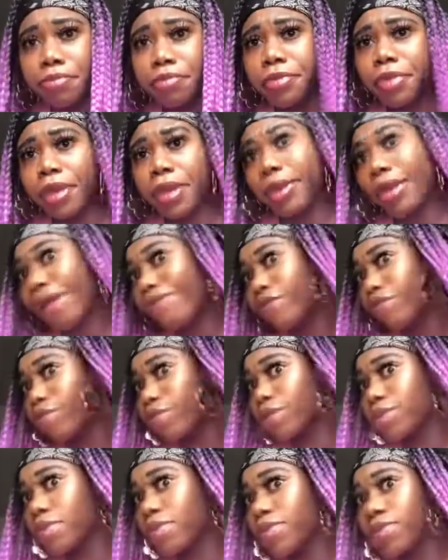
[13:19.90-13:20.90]
Not for most
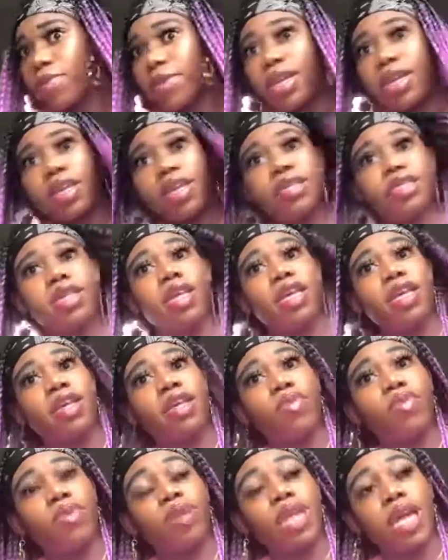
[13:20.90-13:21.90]
people, because
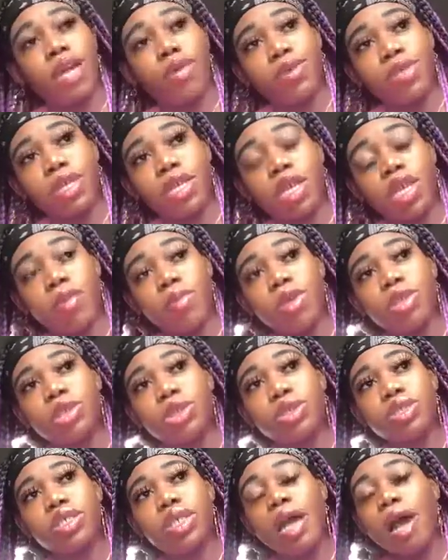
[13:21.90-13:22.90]
when I was in
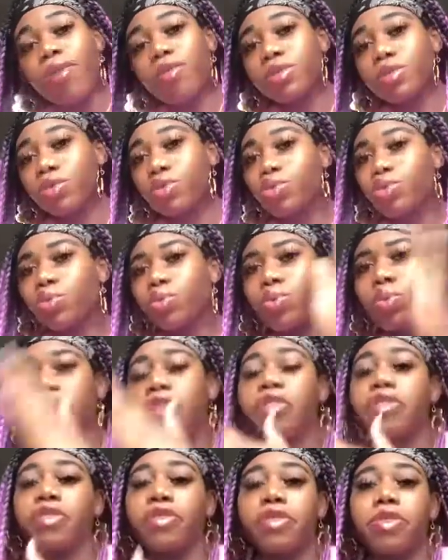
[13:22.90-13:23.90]
elementary, I was cool with
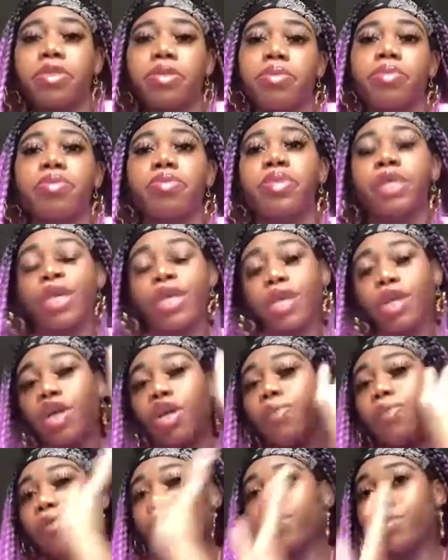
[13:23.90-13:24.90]
the
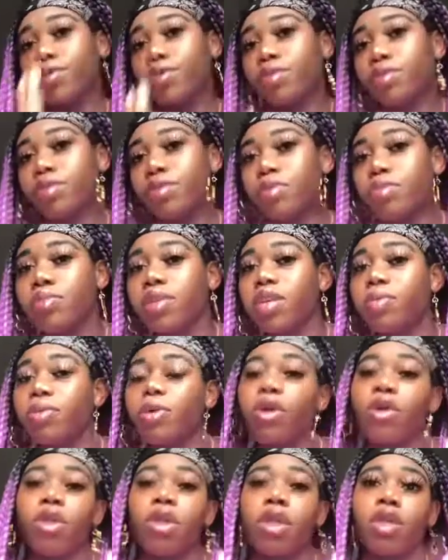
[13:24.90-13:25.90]
upper
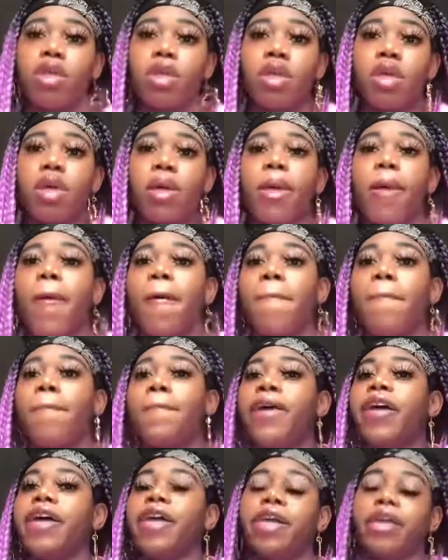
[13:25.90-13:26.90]
people,
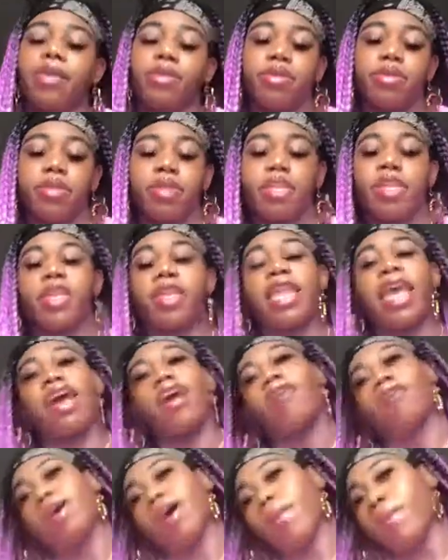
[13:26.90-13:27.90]
but
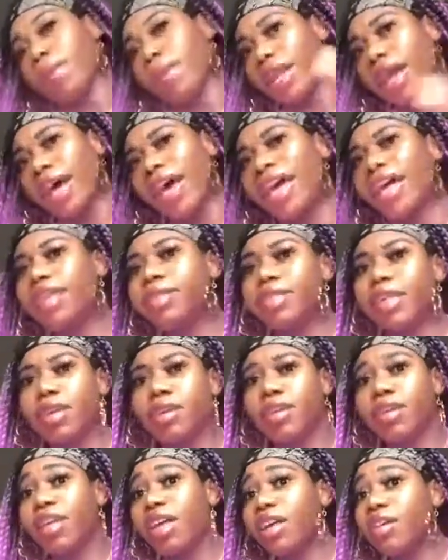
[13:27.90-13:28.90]
now I'm not
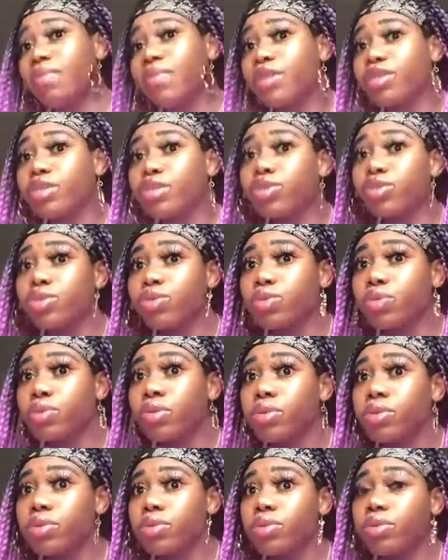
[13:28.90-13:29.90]
exactly that much cool
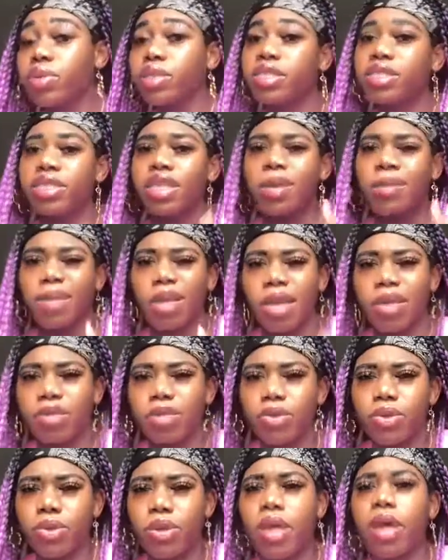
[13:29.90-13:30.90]
since I'm in high
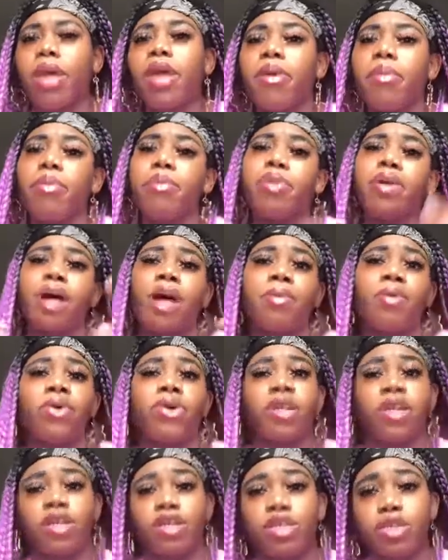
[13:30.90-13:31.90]
school. But I'm
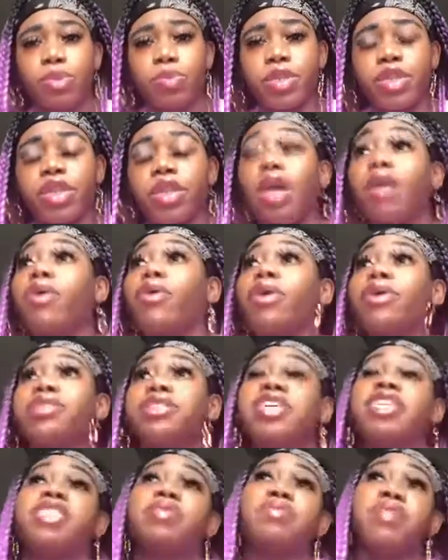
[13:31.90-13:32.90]
going to
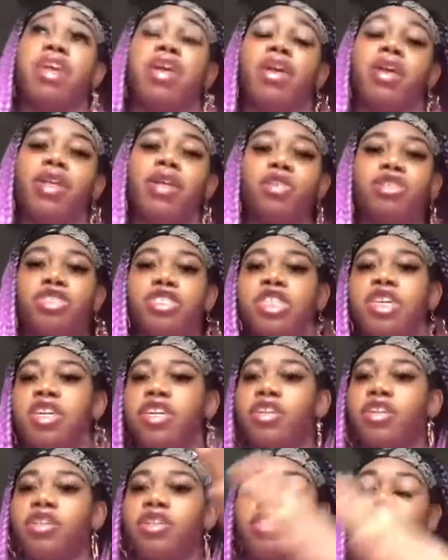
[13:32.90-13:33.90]
explain and
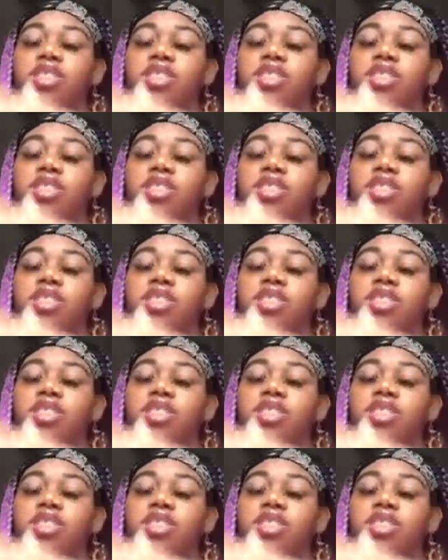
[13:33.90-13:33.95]
understand,